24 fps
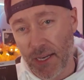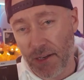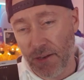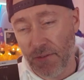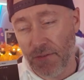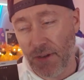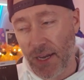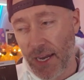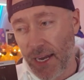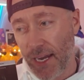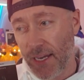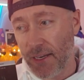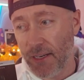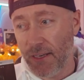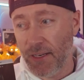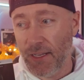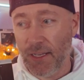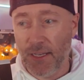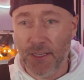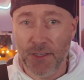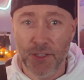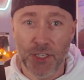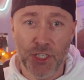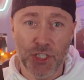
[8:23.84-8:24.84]
of added
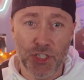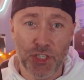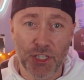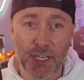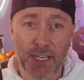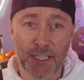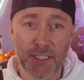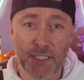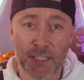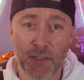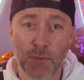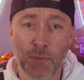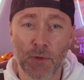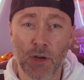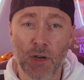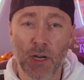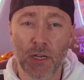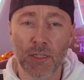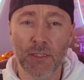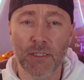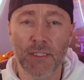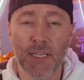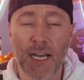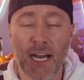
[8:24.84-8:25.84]
in. He's chasing them
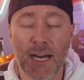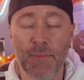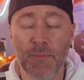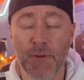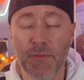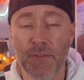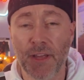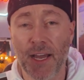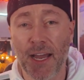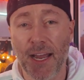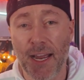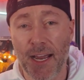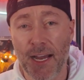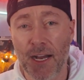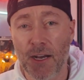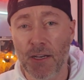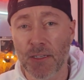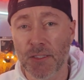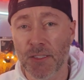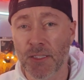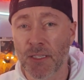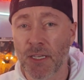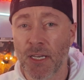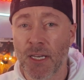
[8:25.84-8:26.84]
on top of the
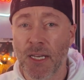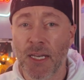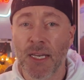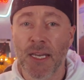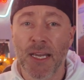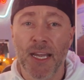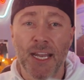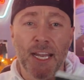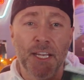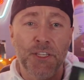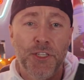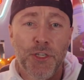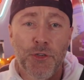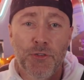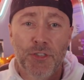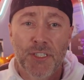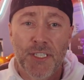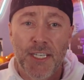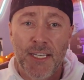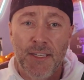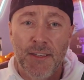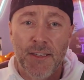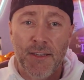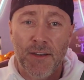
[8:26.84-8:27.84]
house, and you
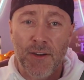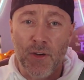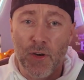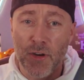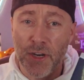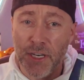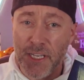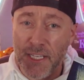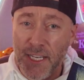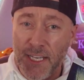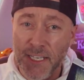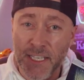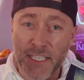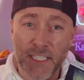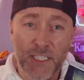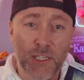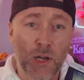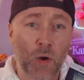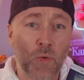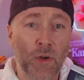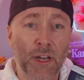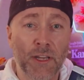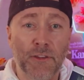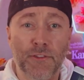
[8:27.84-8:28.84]
see, and he's
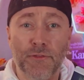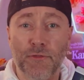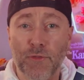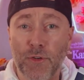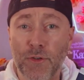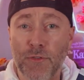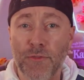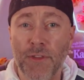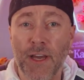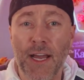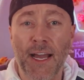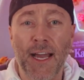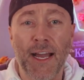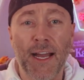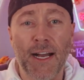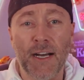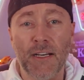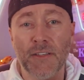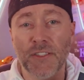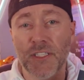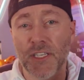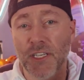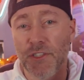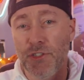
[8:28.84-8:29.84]
going through the
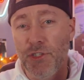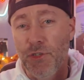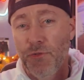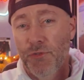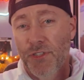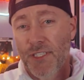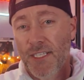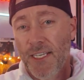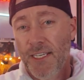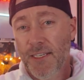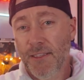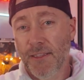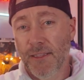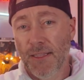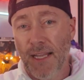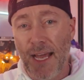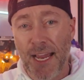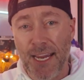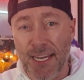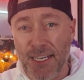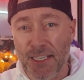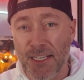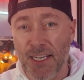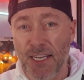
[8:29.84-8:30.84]
house, and you see
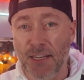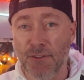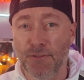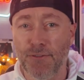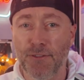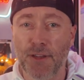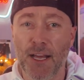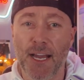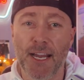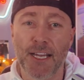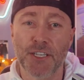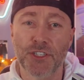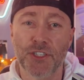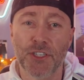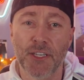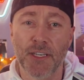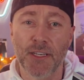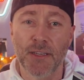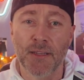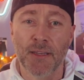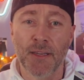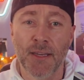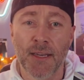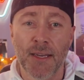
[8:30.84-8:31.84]
lightning
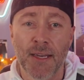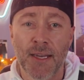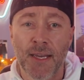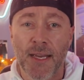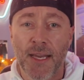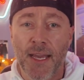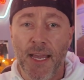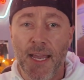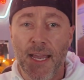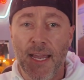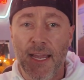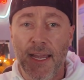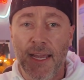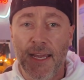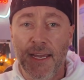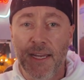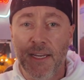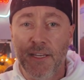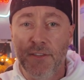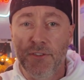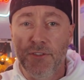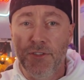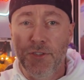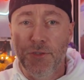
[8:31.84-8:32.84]
flashing,
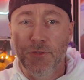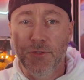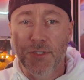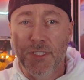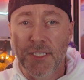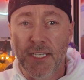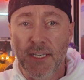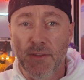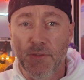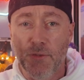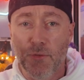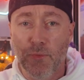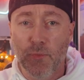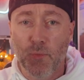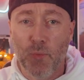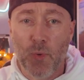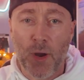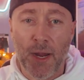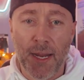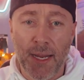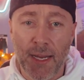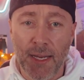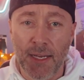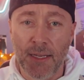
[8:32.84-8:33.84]
and you see the
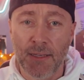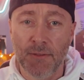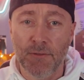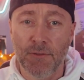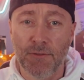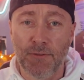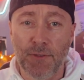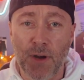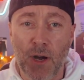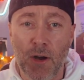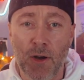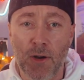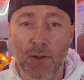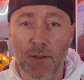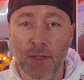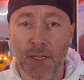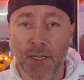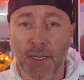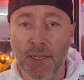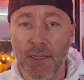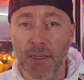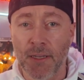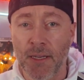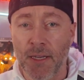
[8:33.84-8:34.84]
rain
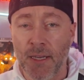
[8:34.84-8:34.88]
falling